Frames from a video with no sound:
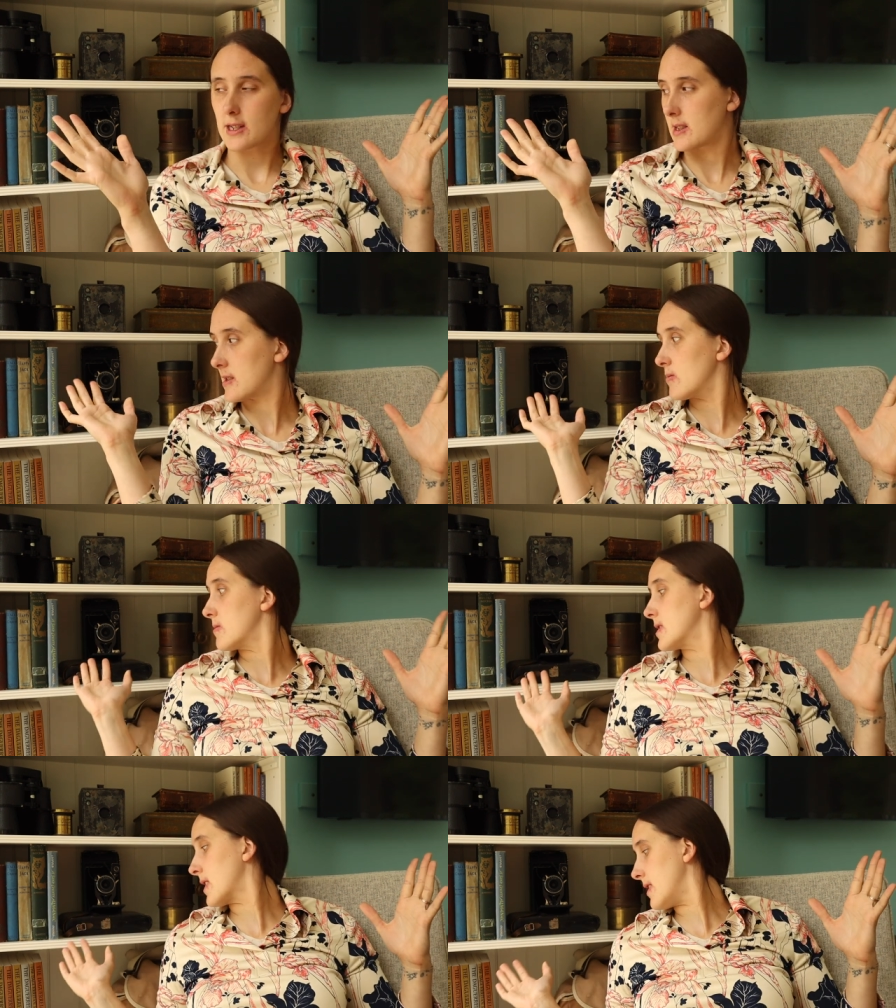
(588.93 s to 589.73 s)
like this
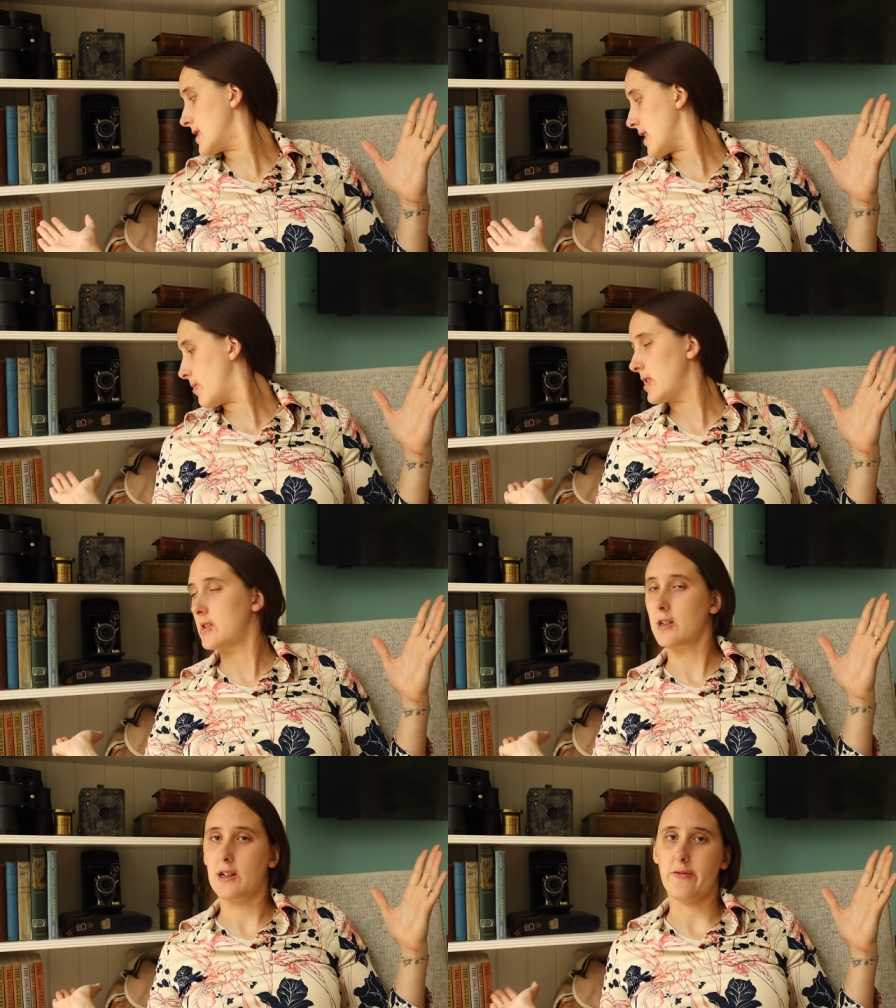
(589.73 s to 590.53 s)
daguerreotype I
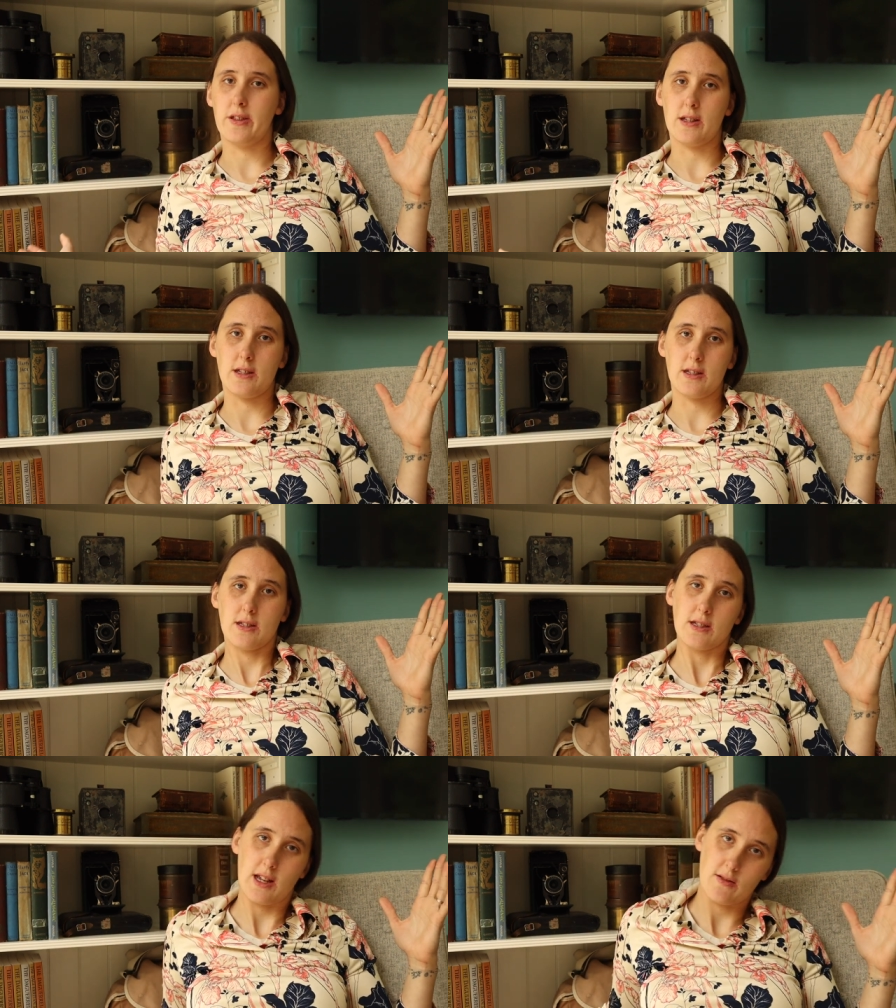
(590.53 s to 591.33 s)
took of the
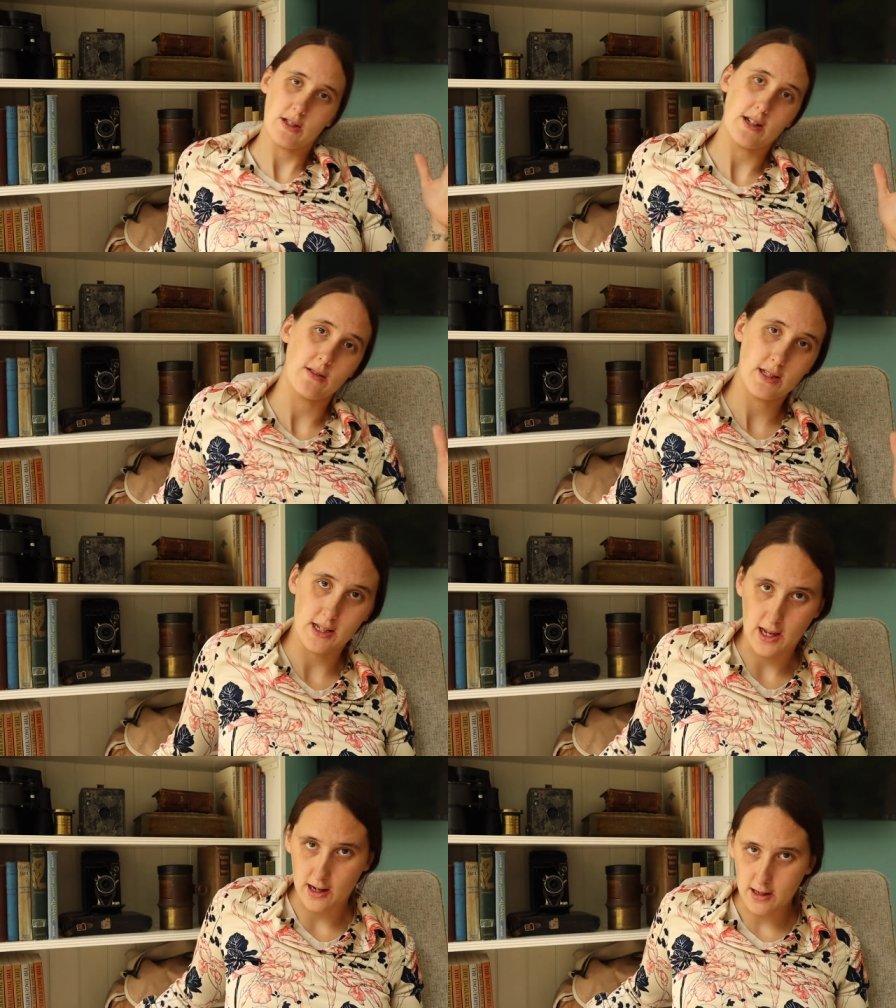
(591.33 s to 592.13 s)
downtown
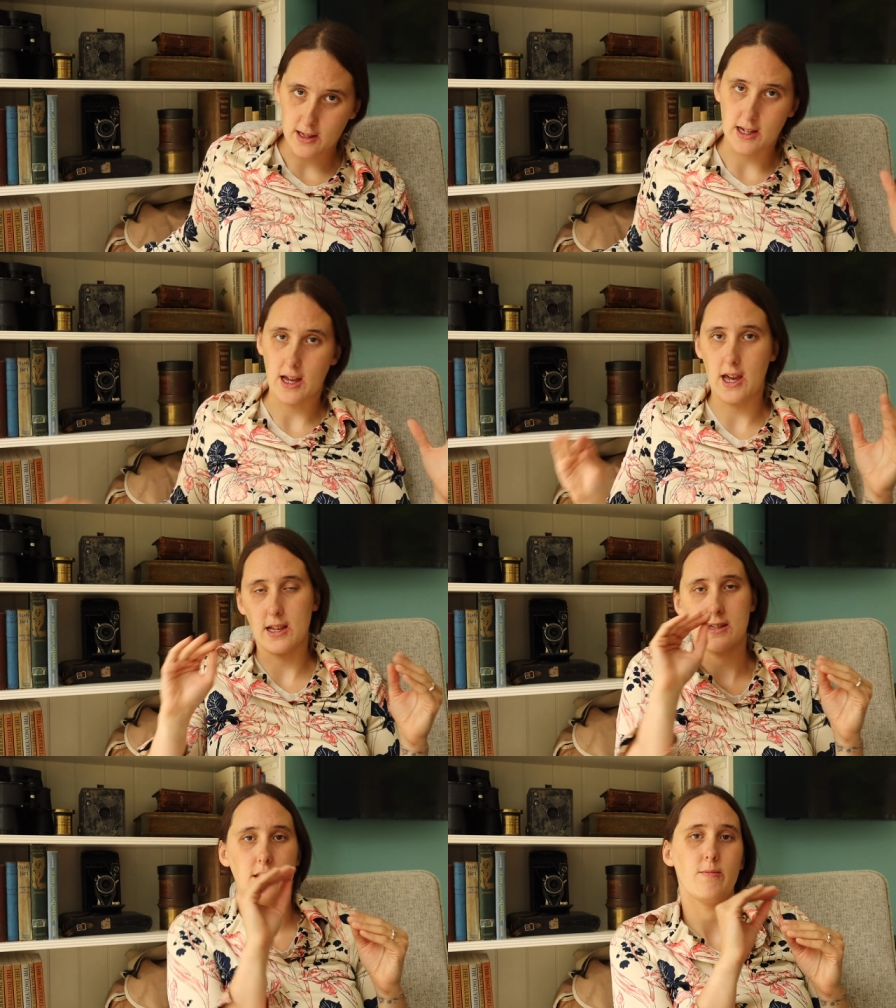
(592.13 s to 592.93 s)
Seattle, it
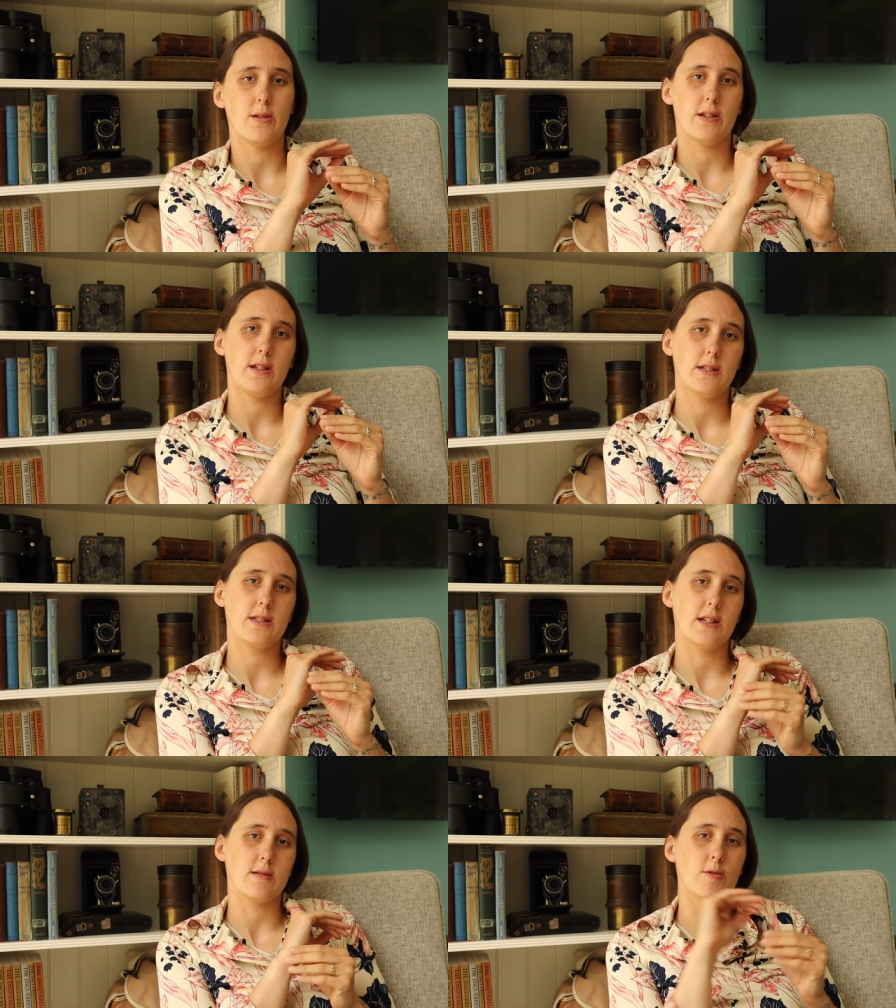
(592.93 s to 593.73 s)
has a building
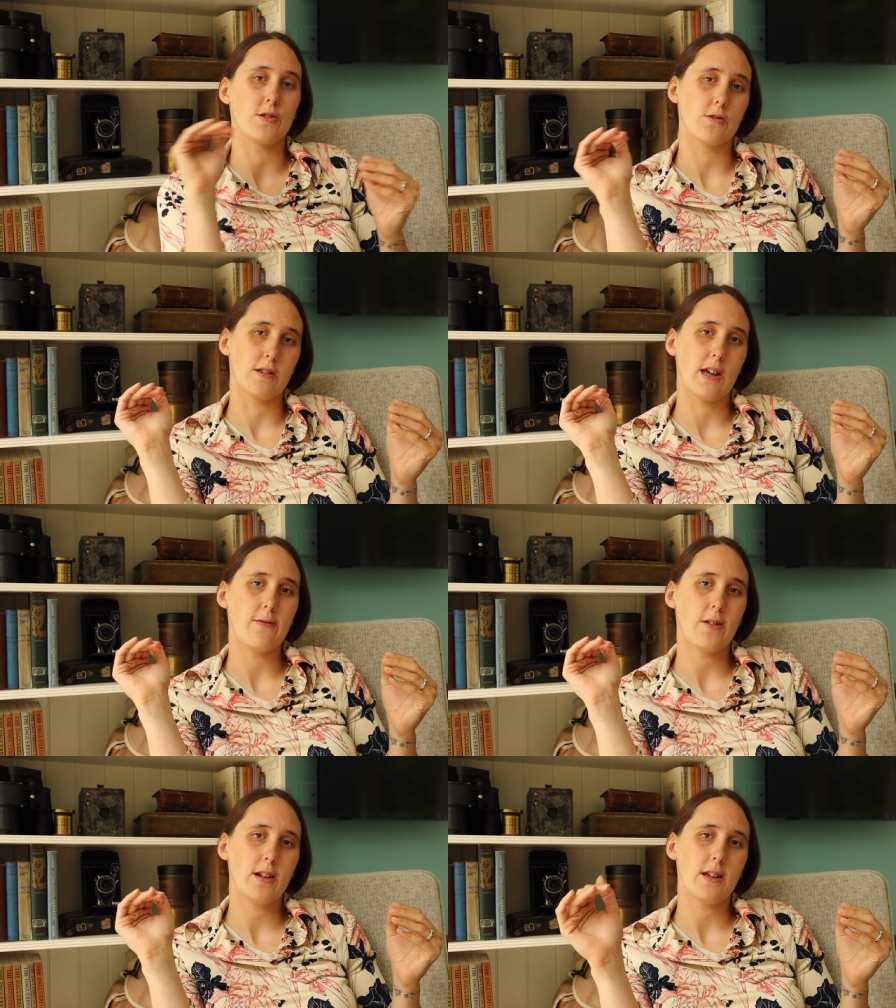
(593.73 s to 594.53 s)
that says Mutual
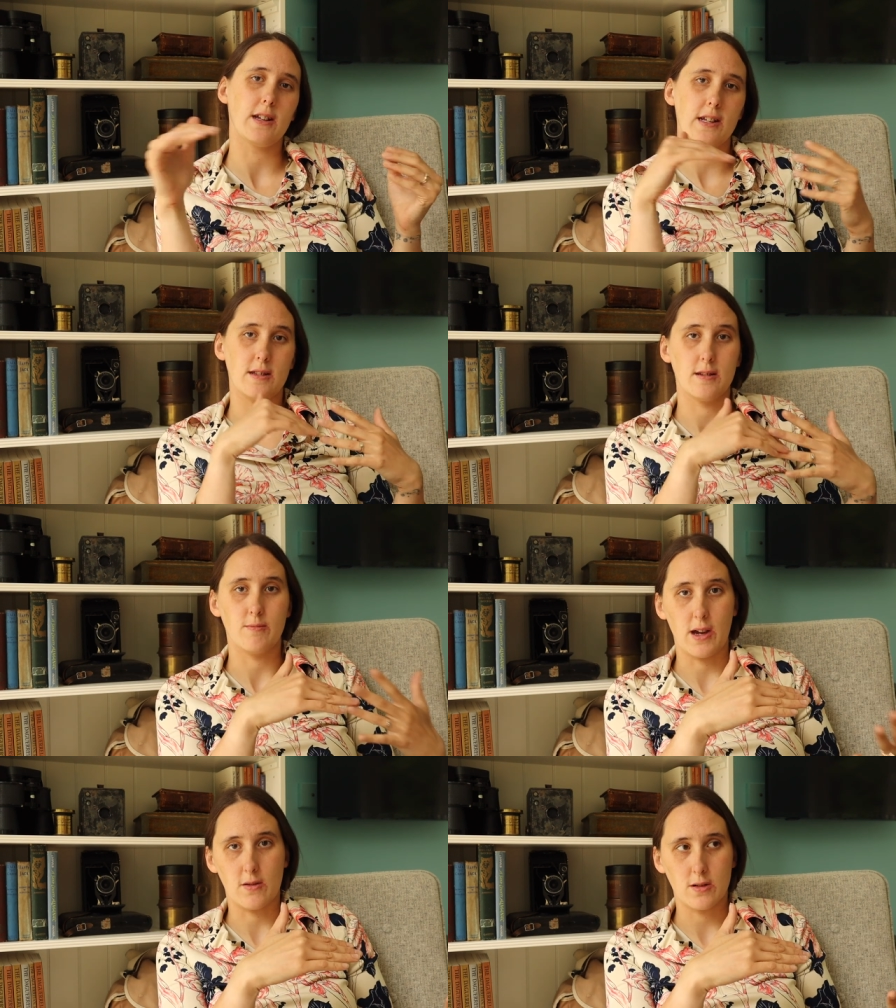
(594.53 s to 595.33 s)
Life on it and it's
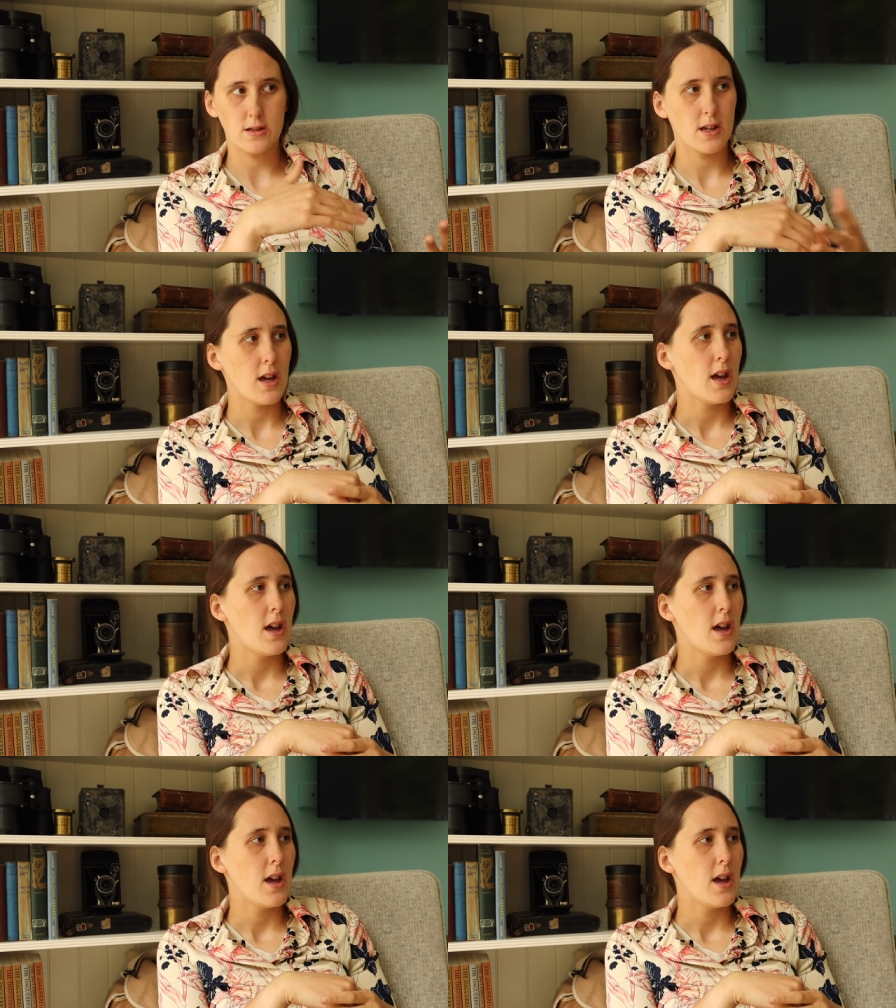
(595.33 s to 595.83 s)
backwards.